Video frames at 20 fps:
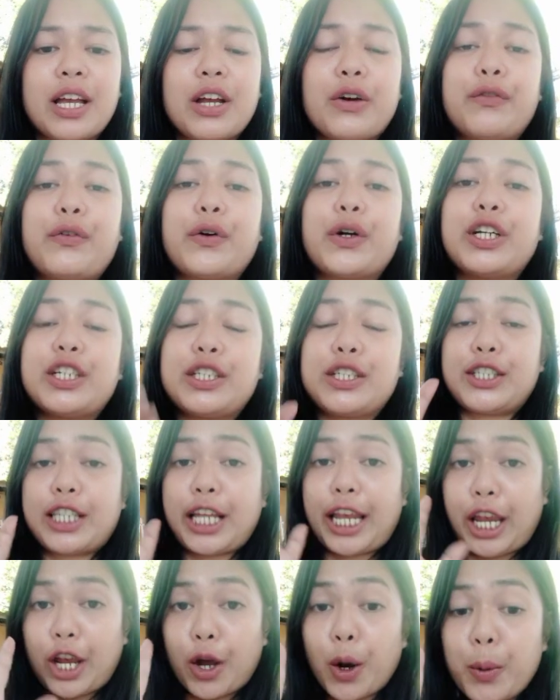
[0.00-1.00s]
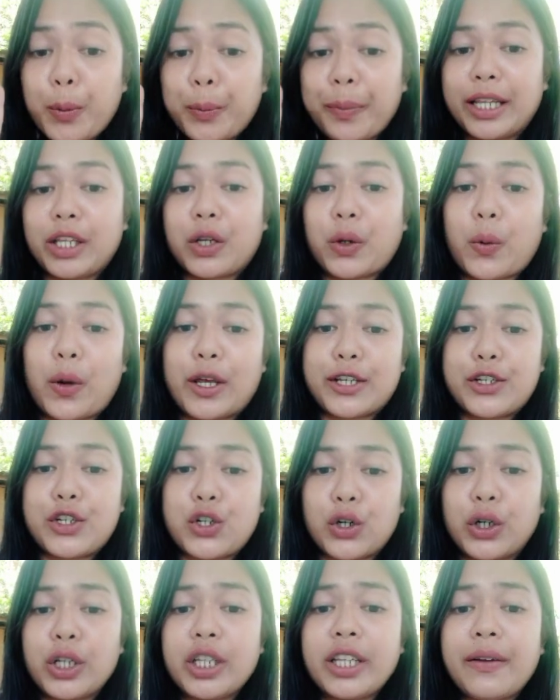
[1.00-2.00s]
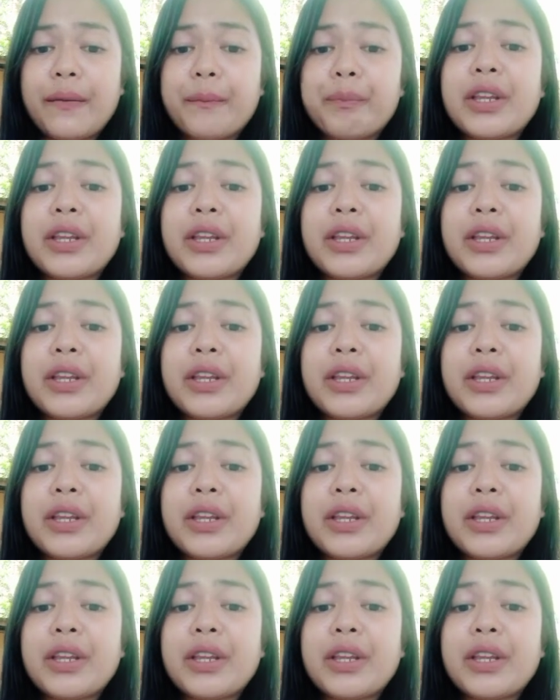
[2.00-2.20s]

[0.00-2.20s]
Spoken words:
For the open question,